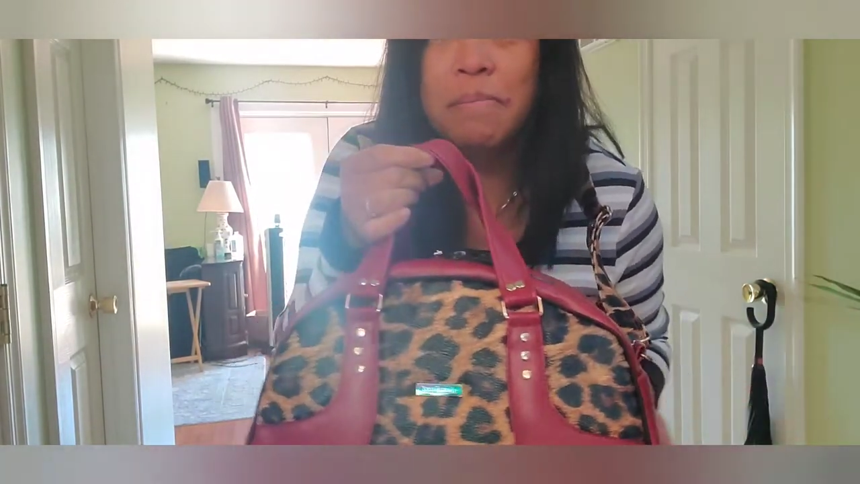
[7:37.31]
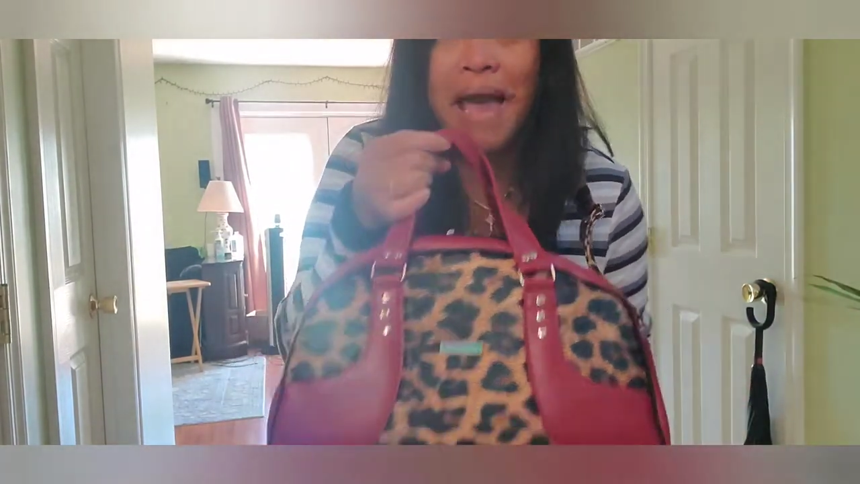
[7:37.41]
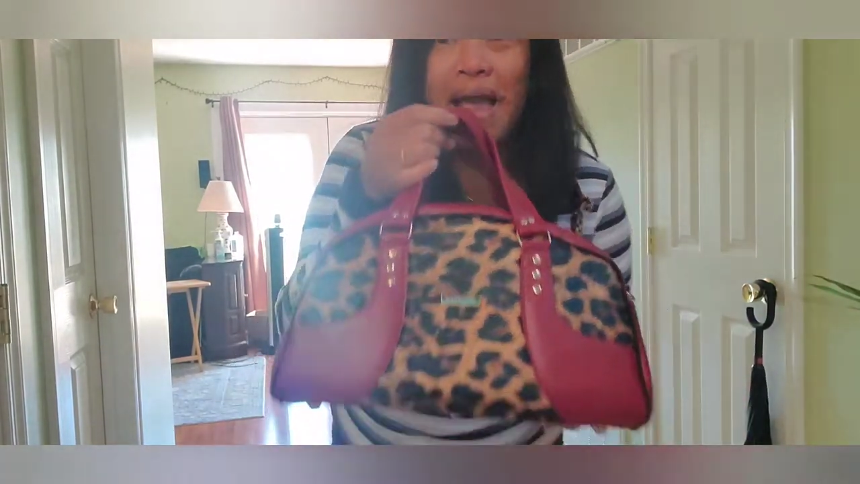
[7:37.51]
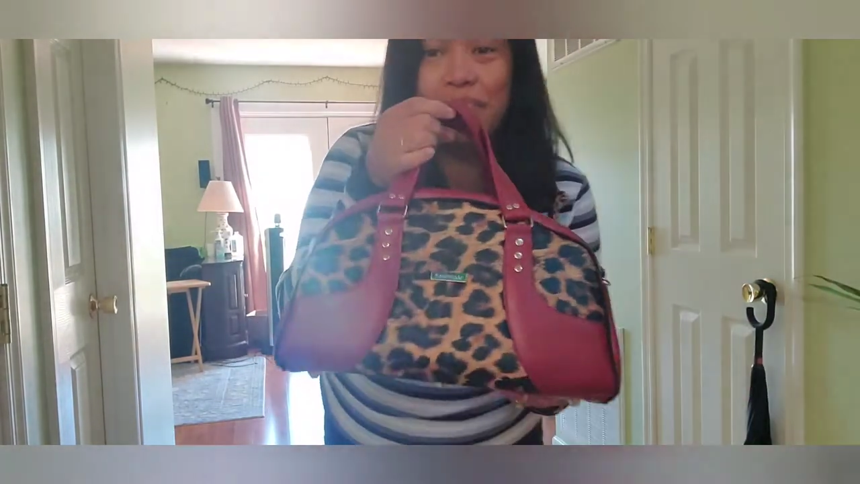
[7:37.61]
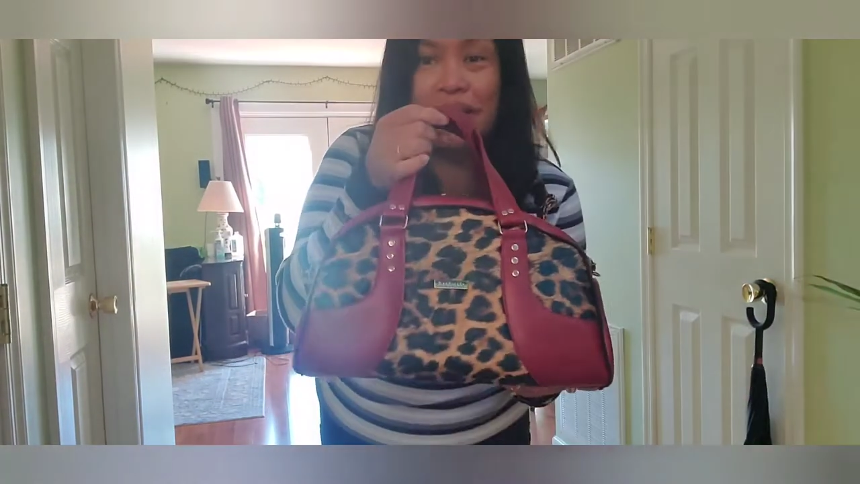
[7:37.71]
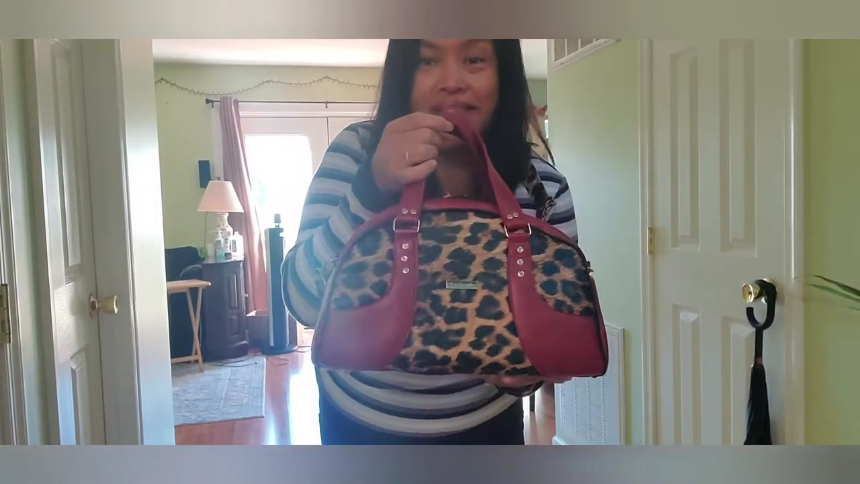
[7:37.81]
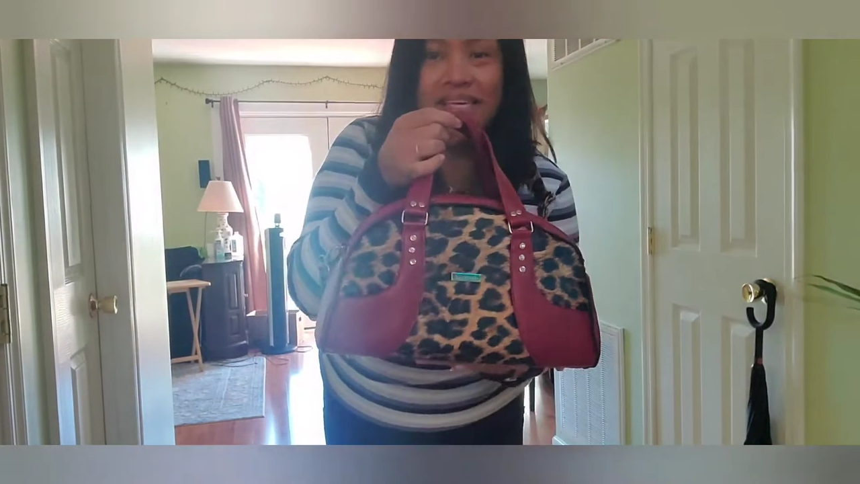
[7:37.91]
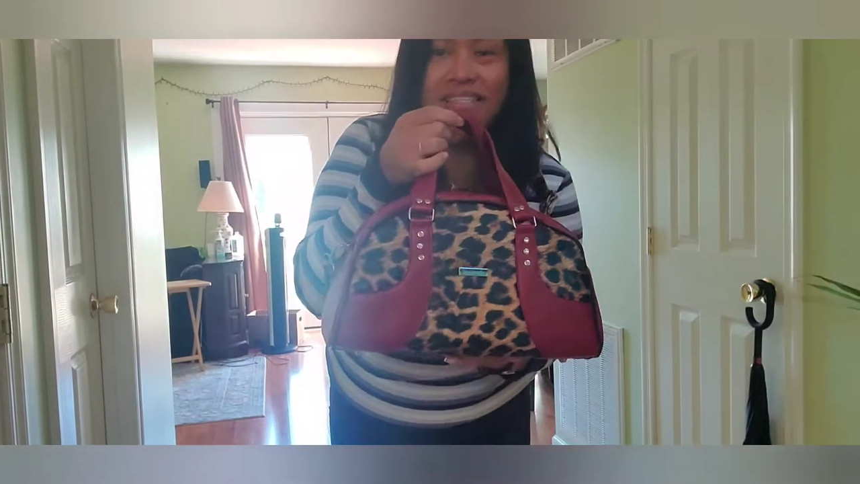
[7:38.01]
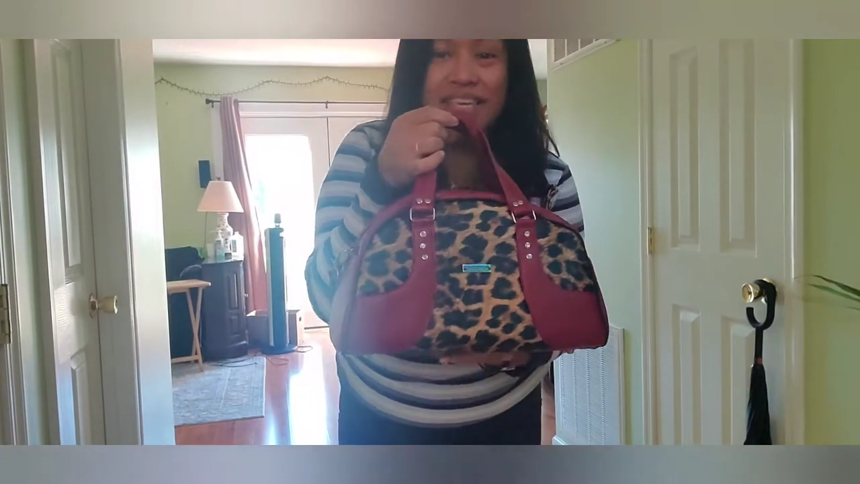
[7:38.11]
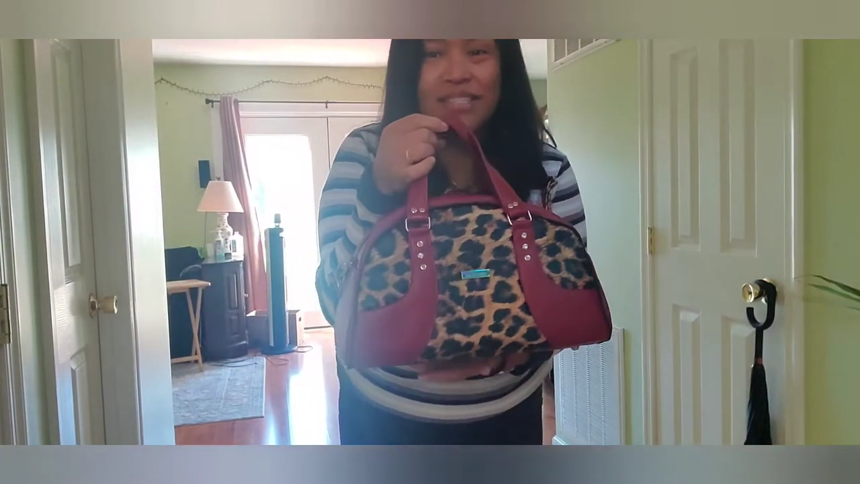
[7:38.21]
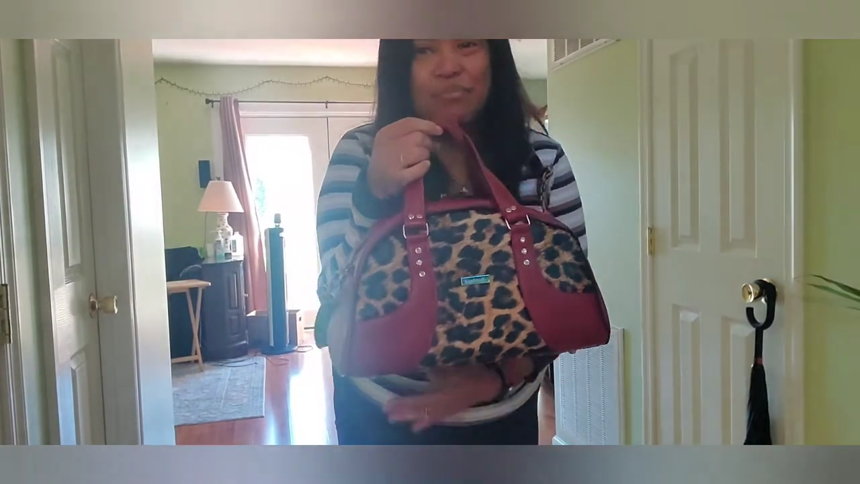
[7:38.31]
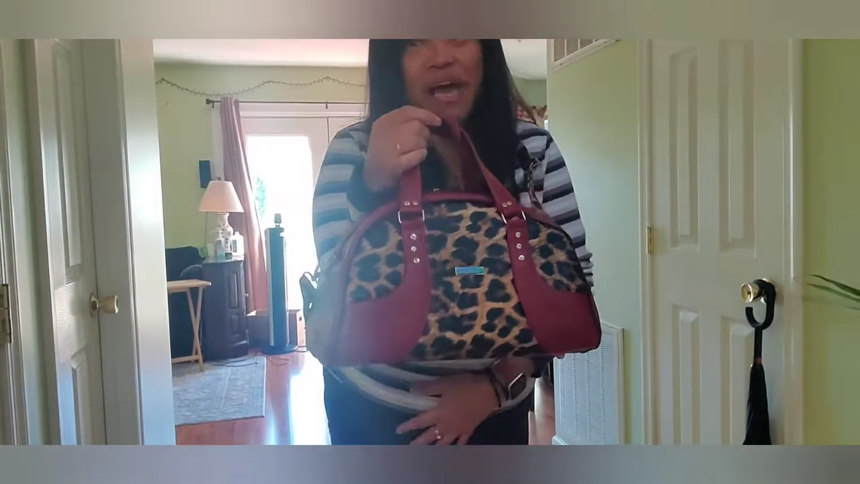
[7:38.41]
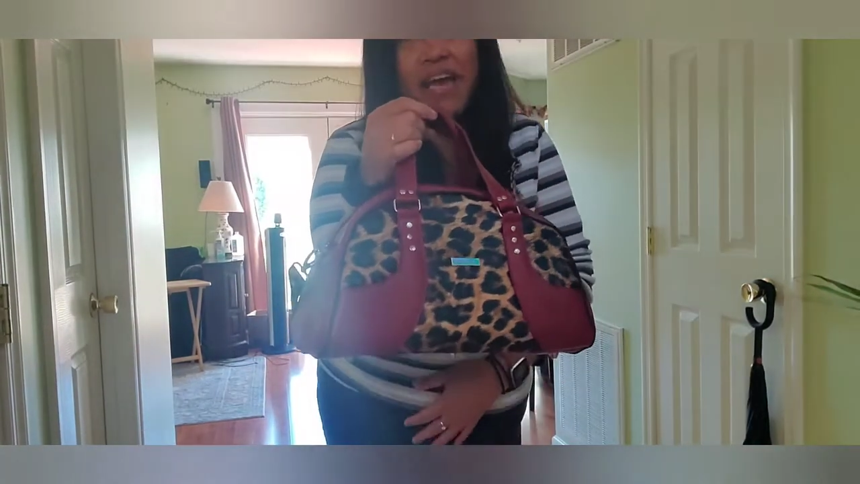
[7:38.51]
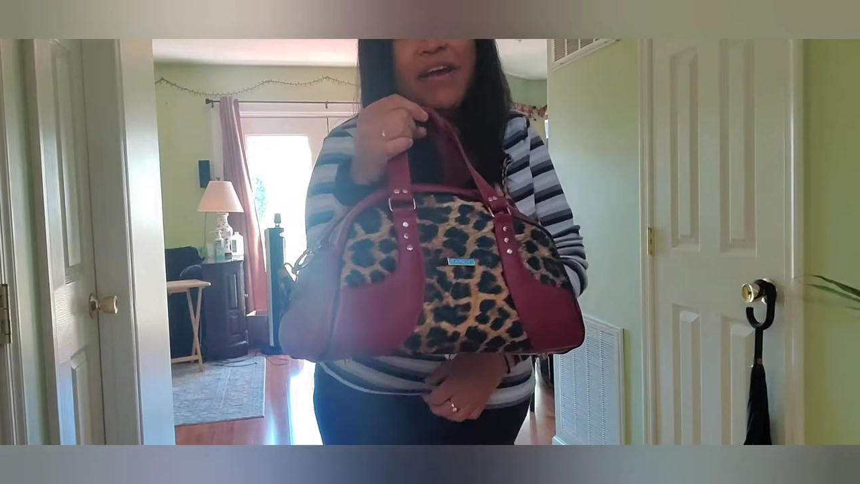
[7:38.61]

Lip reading: bag. But this is my